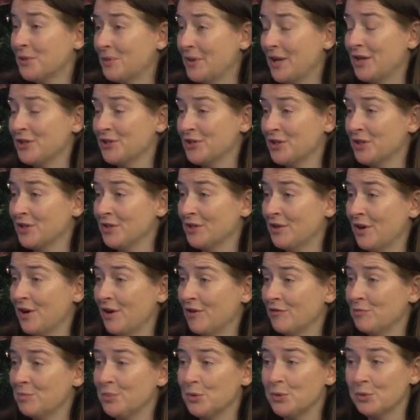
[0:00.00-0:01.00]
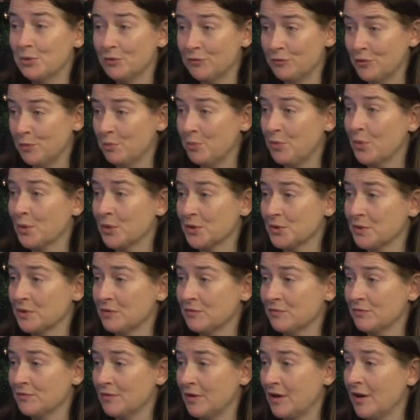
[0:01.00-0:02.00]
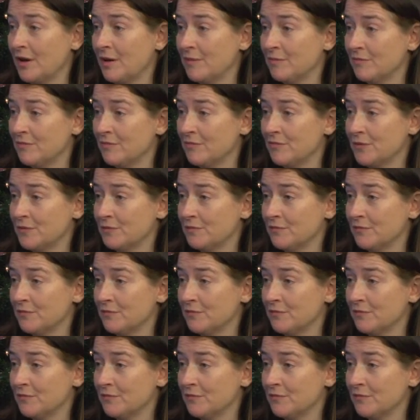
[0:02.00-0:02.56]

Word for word: donation of beautiful portrait um,